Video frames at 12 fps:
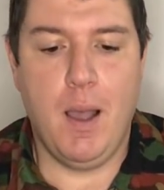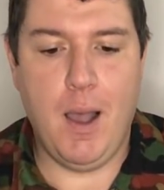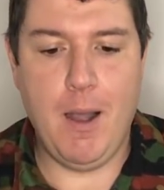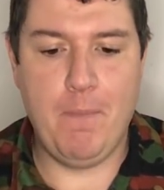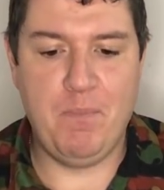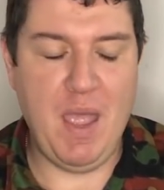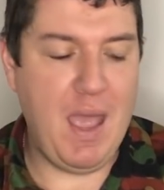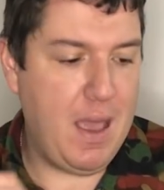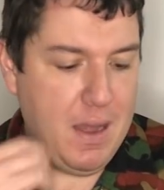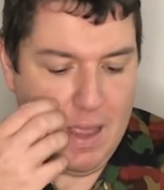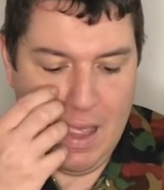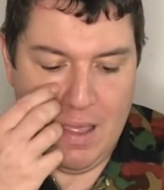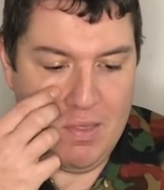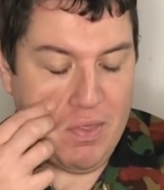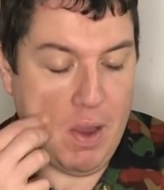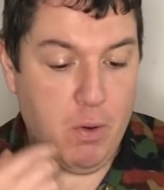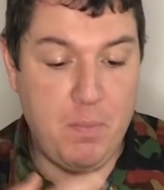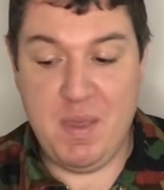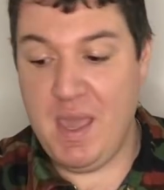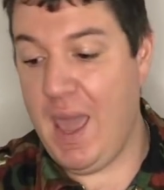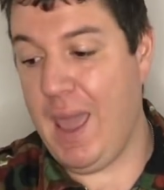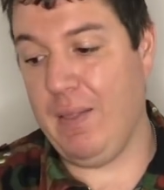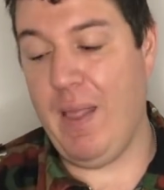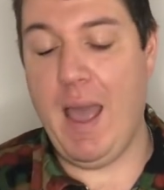Um, and there would
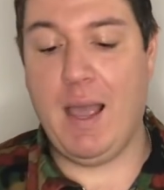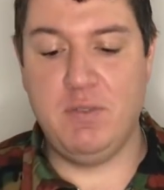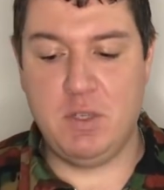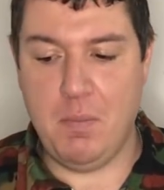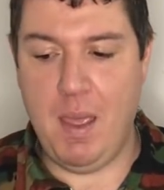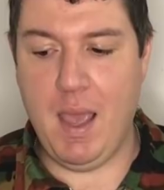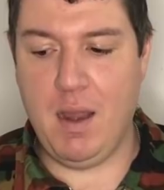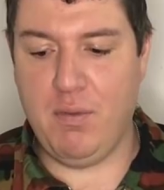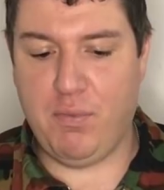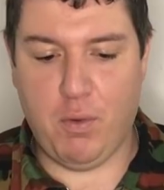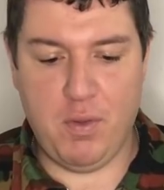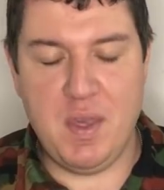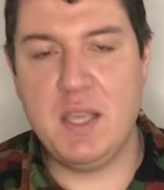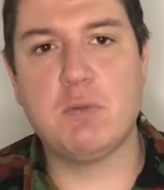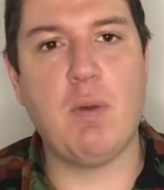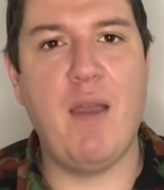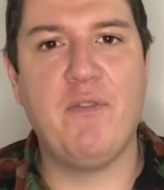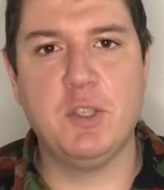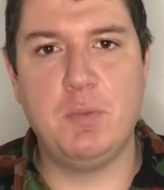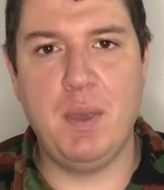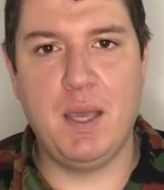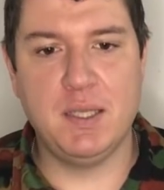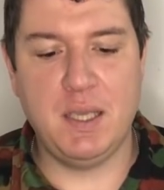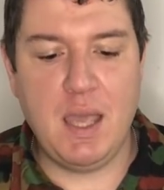be a lack of demand for these rifles
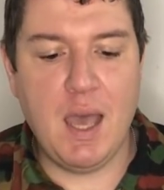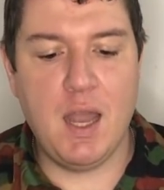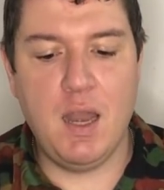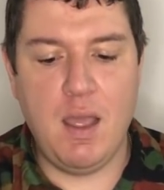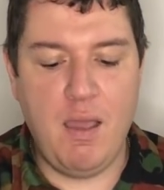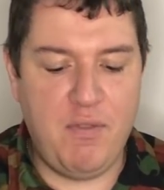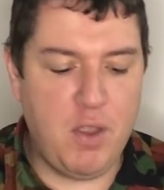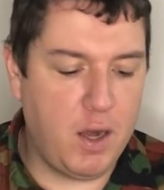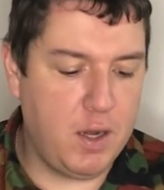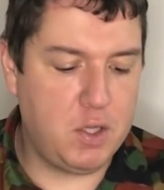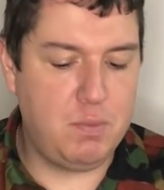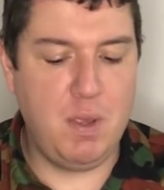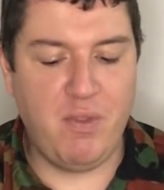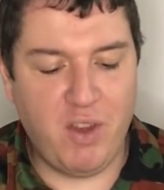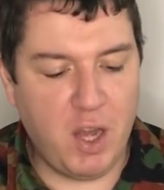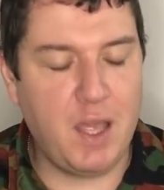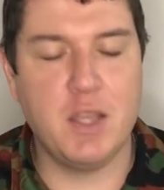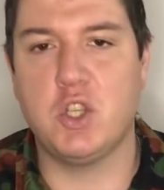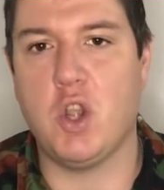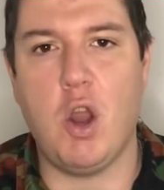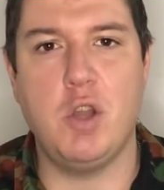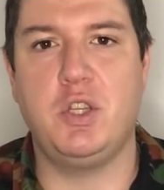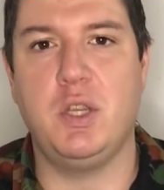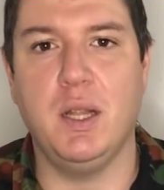because again, if you're gonna if you're gonna get
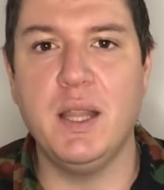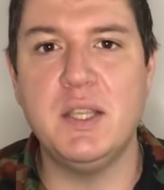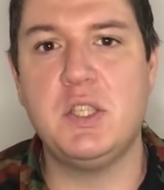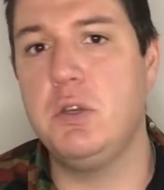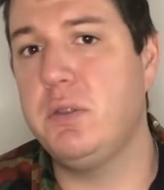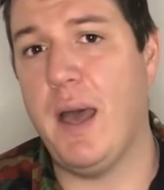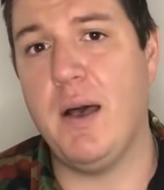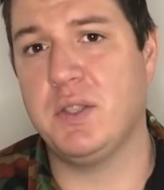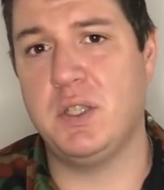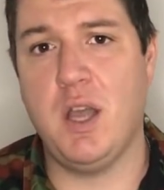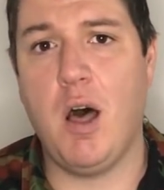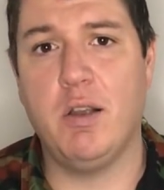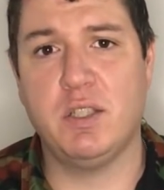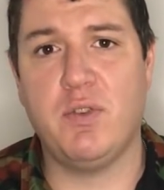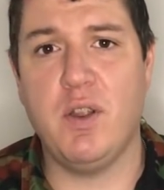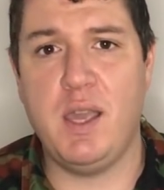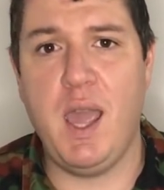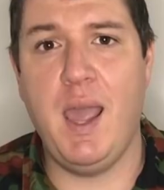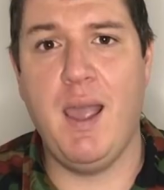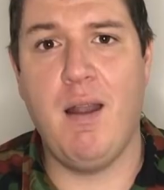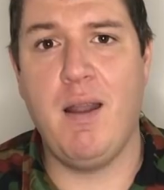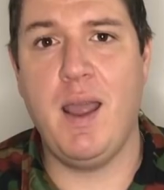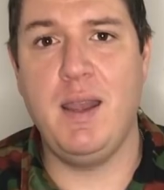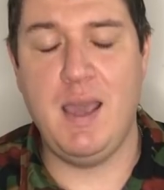charged at least two thousand dollars for a
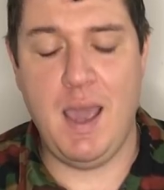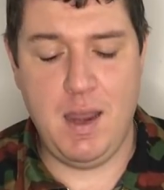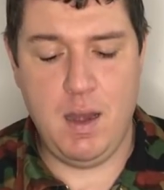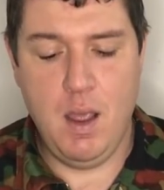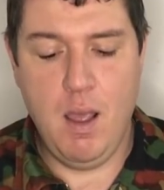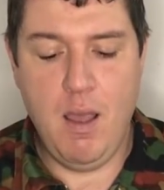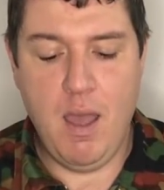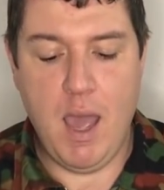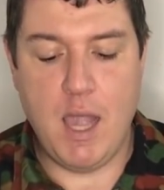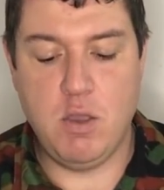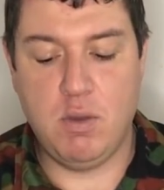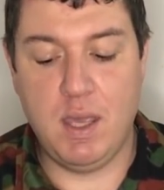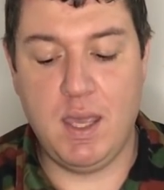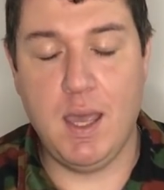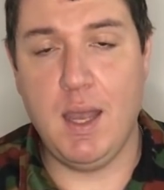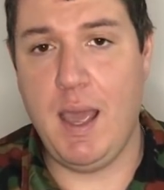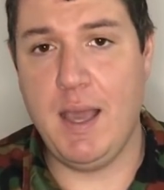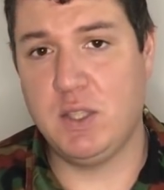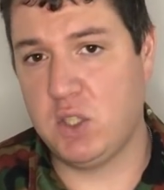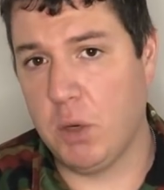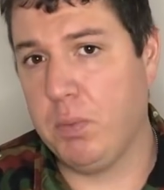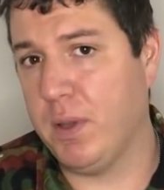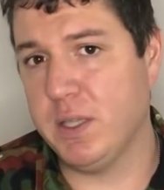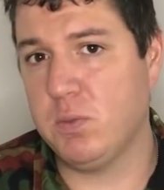KAR 98, and you can get a
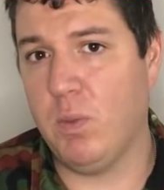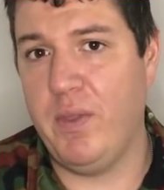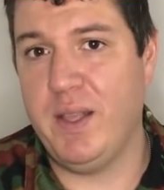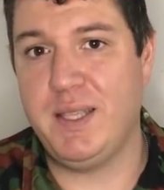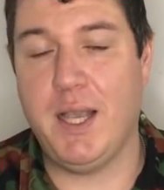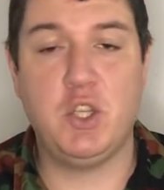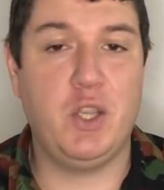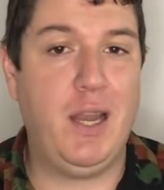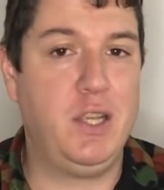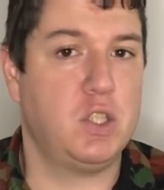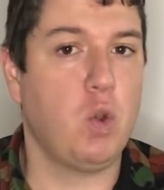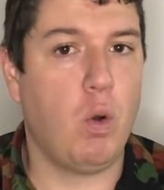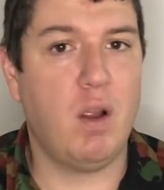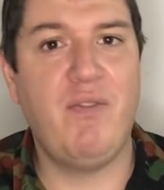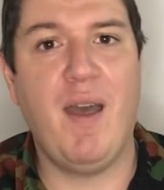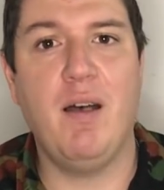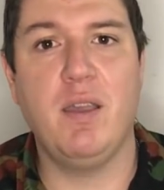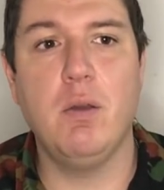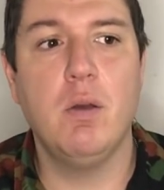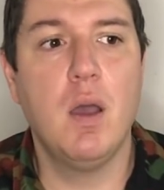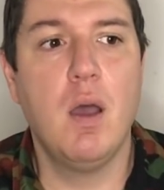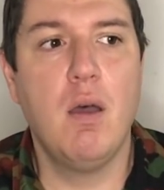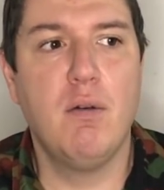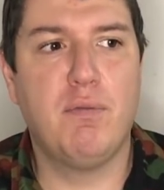surplus one that's actually got historic value
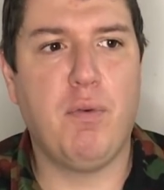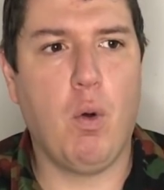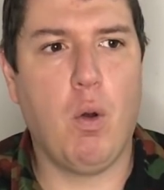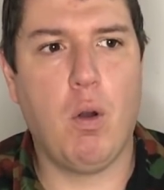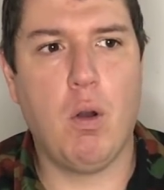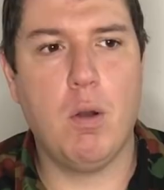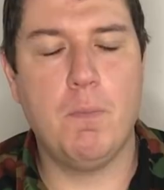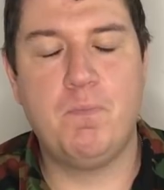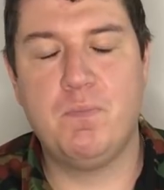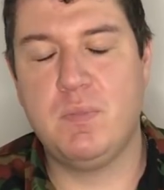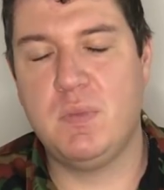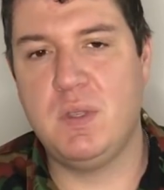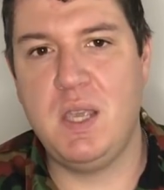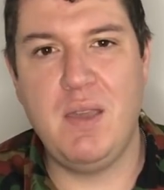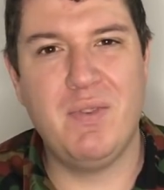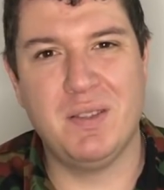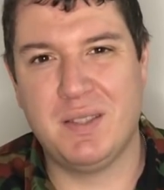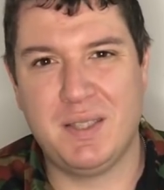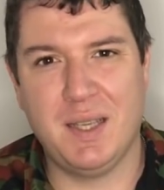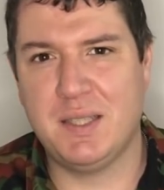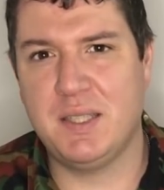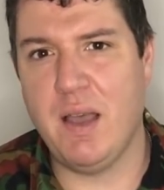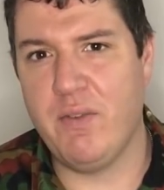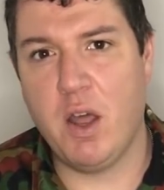for even
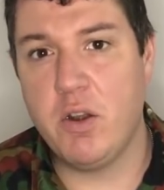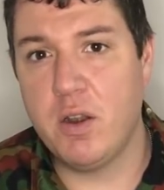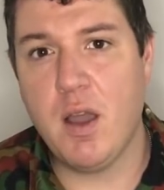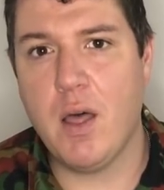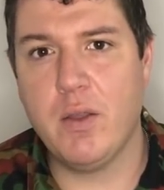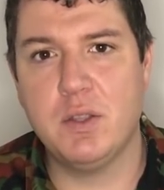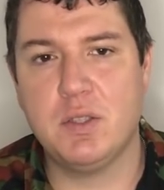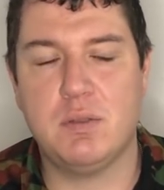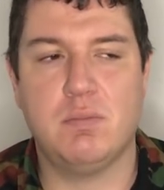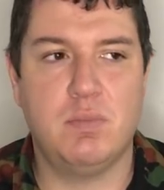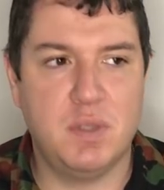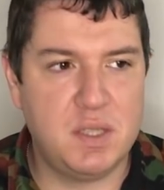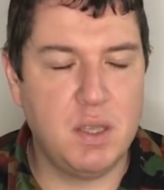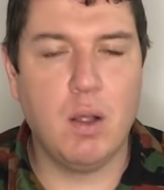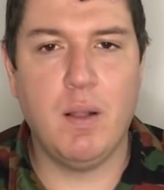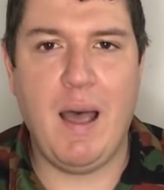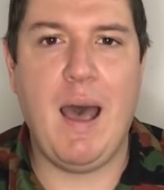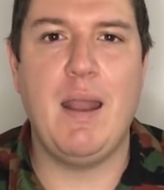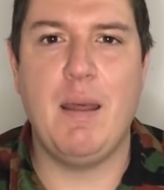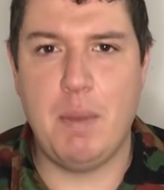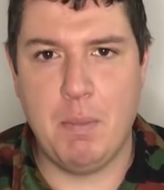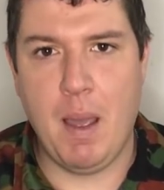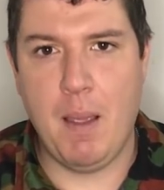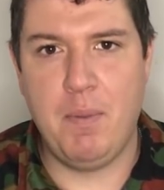six seven hundred dollars, still a lot
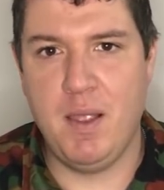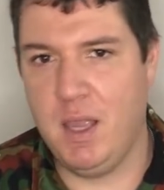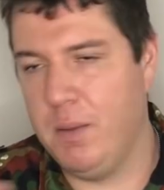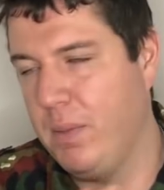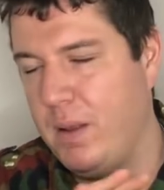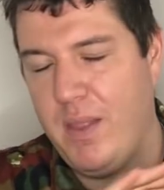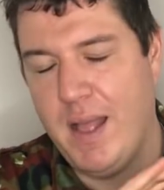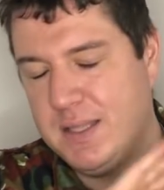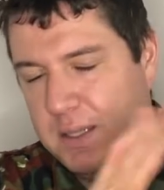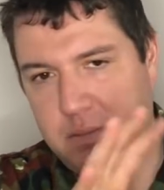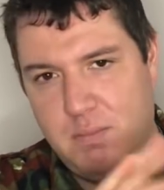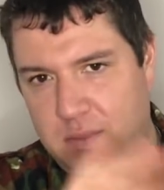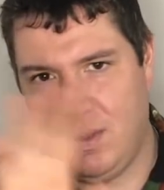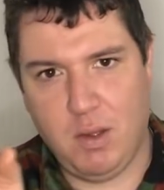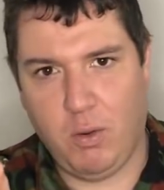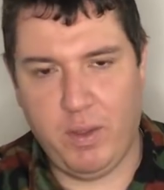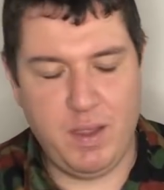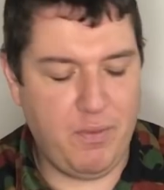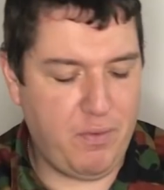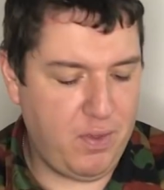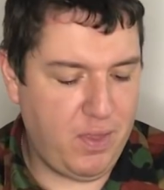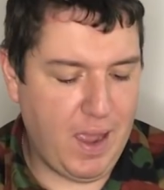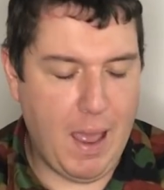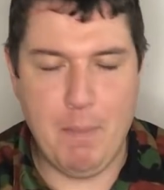in my opinion, but that's a totally
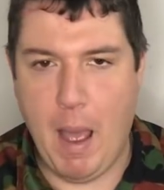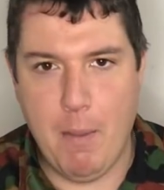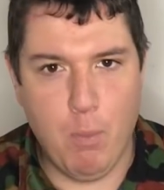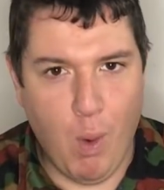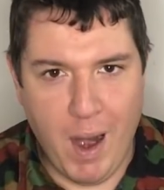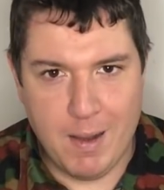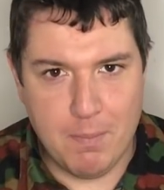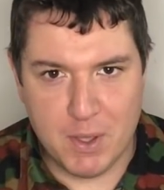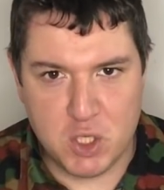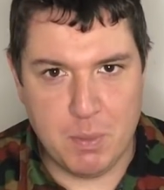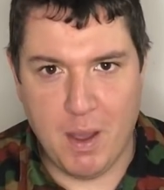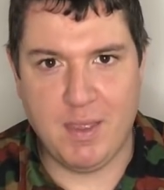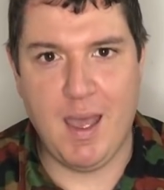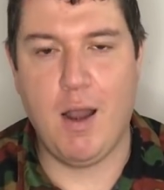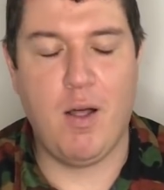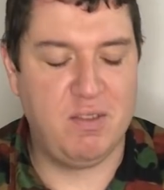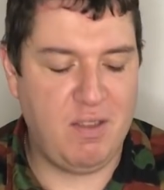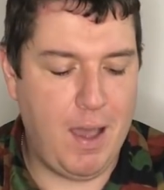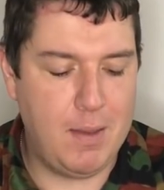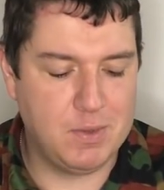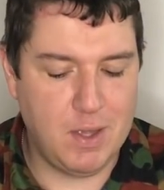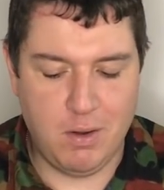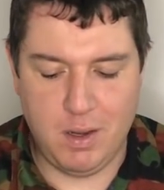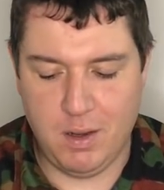different thing. I, I whine and bitch about that all the time,
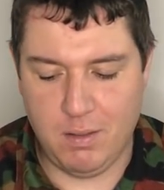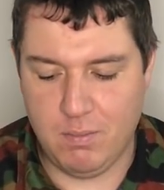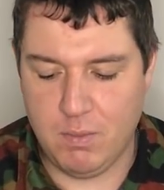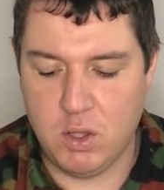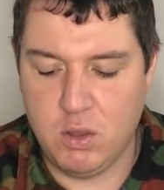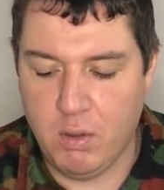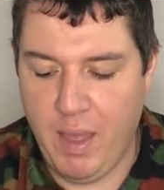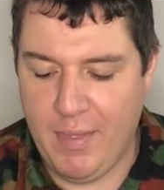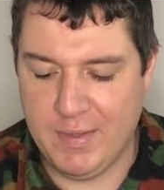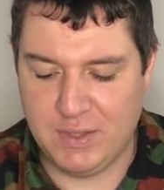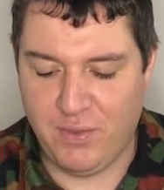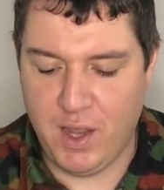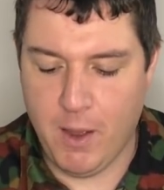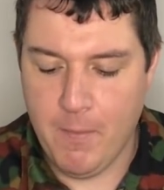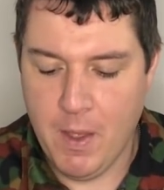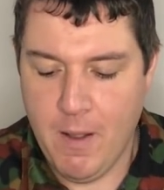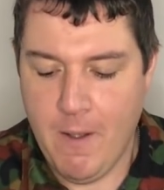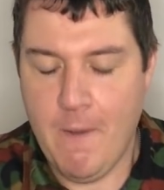so I don't need to do that in this video.